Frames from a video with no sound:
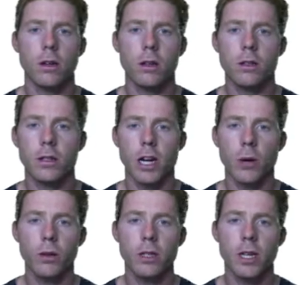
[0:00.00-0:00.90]
Start
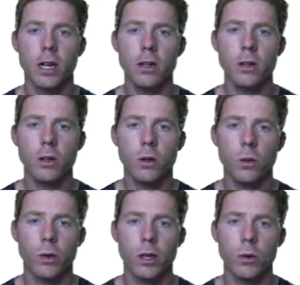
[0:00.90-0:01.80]
with 10,
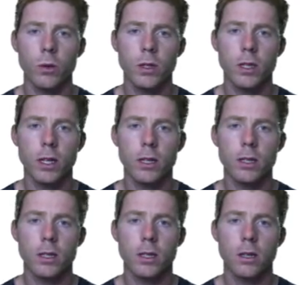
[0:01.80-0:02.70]
we lose
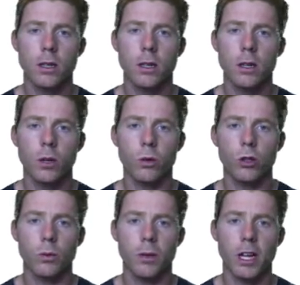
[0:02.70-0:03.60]
6, we
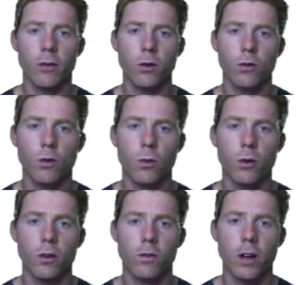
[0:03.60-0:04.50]
should be left with
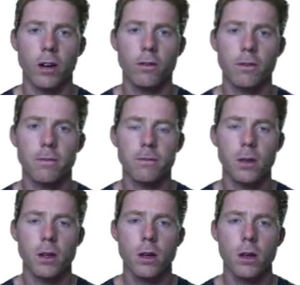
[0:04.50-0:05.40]
4.5.
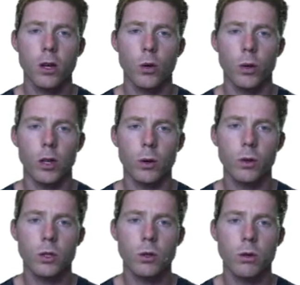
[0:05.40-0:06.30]
We
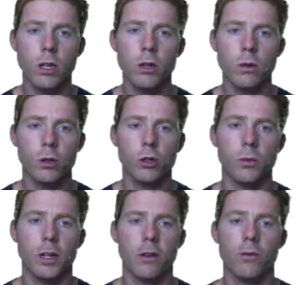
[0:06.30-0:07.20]
lose 3, we should
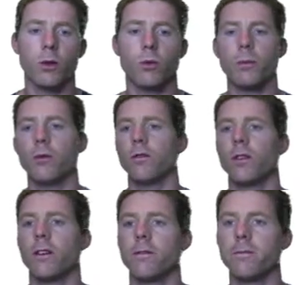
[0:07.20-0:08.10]
be left with
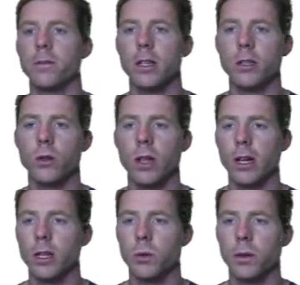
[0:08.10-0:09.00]
1.5. Let's do that
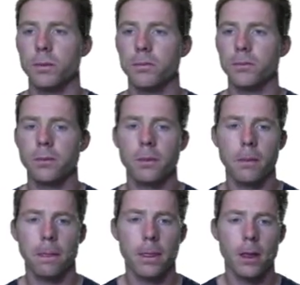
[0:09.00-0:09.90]
last one.
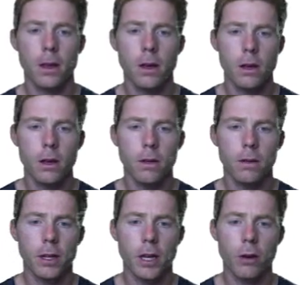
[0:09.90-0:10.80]

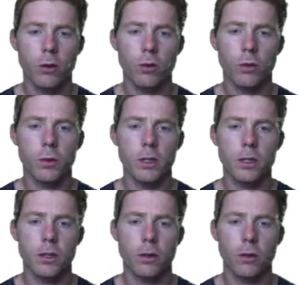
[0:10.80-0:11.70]
The current through
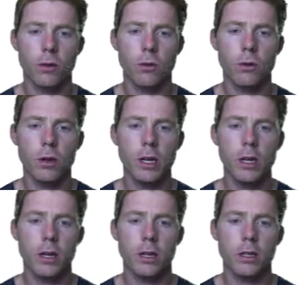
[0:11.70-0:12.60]
resistor 3
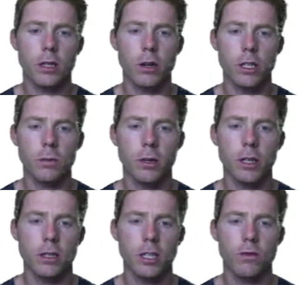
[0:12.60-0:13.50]
is going to be
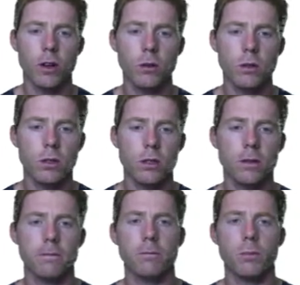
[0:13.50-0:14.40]
6
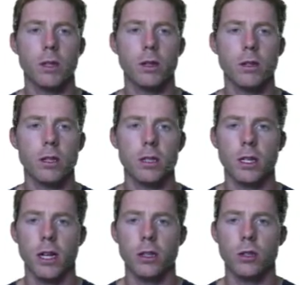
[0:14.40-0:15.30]
volts because it's
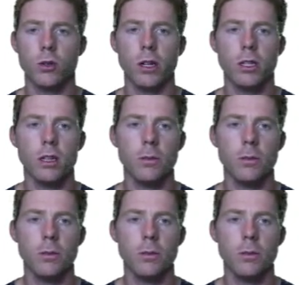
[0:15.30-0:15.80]
connected straight to the